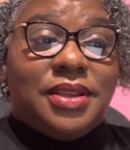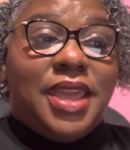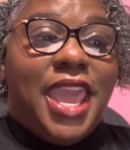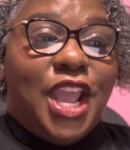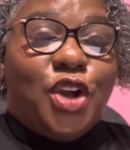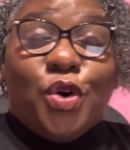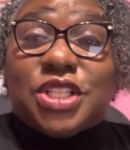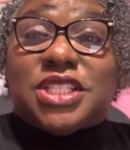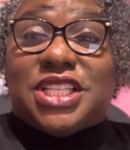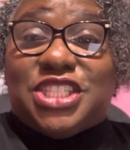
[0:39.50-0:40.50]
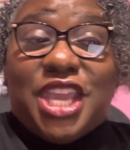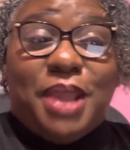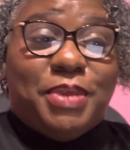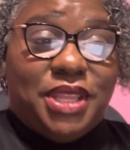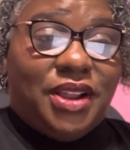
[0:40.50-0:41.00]
It causes a jam
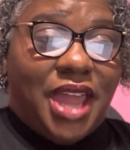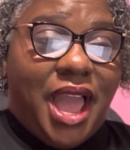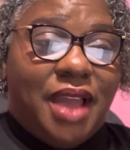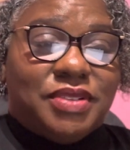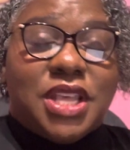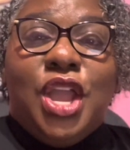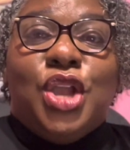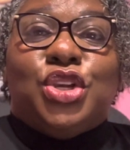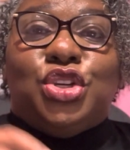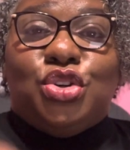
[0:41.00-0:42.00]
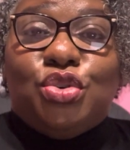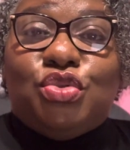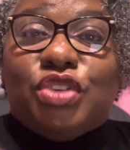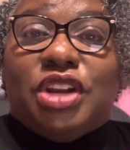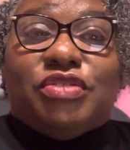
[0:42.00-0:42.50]
in their lives. You
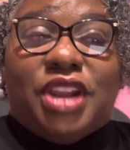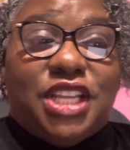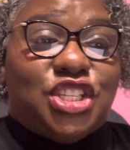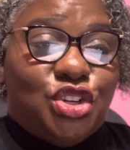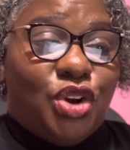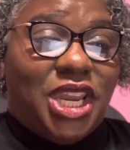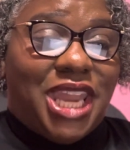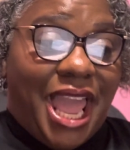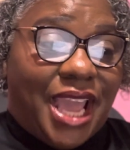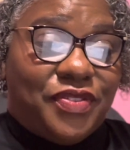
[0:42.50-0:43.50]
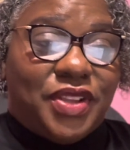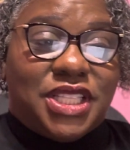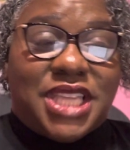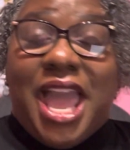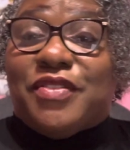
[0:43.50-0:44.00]
rearranging your life
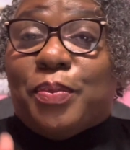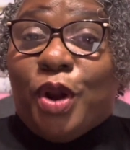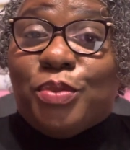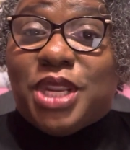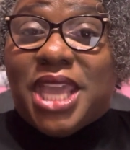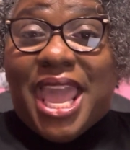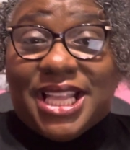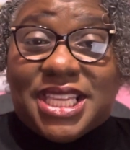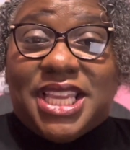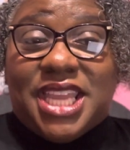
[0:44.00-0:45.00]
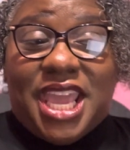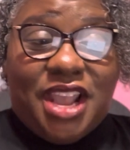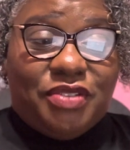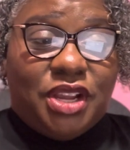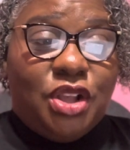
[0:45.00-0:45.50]
to have a permanent exit in the
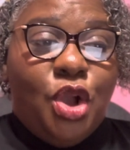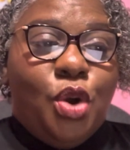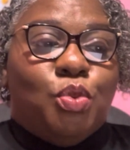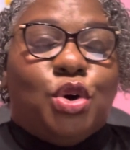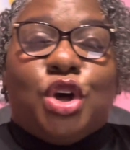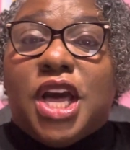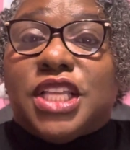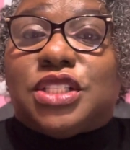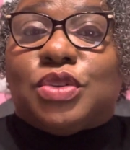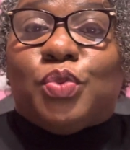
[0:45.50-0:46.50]
area will cause